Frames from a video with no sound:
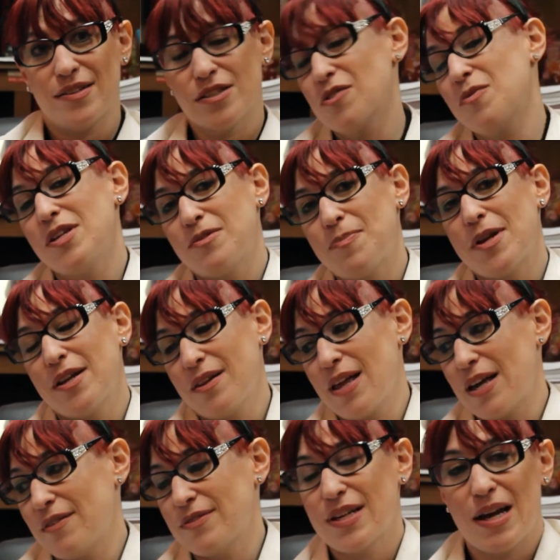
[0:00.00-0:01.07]
So we spend a
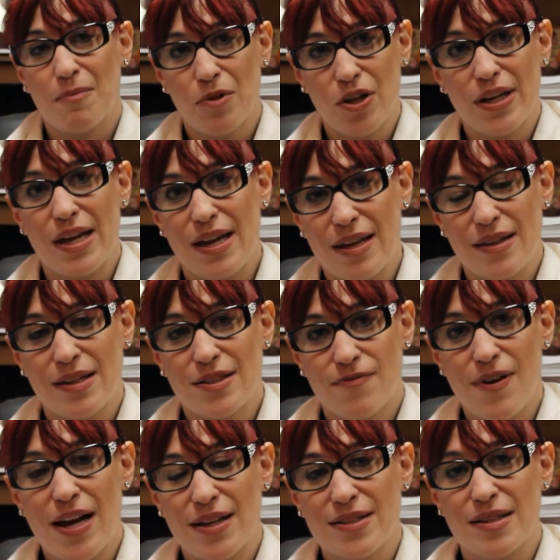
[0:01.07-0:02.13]
lot of time looking at these
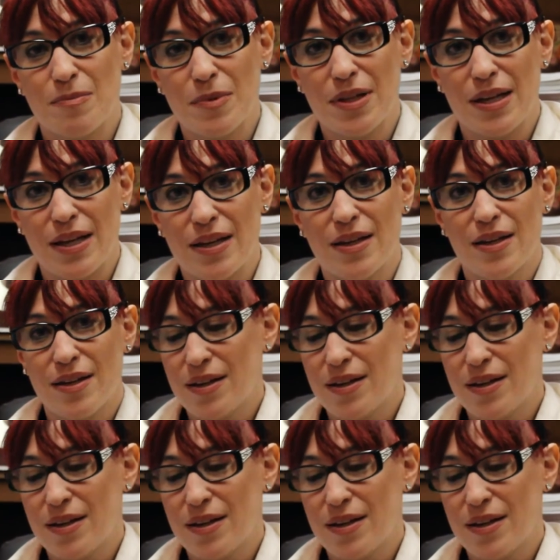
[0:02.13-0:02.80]
facsimile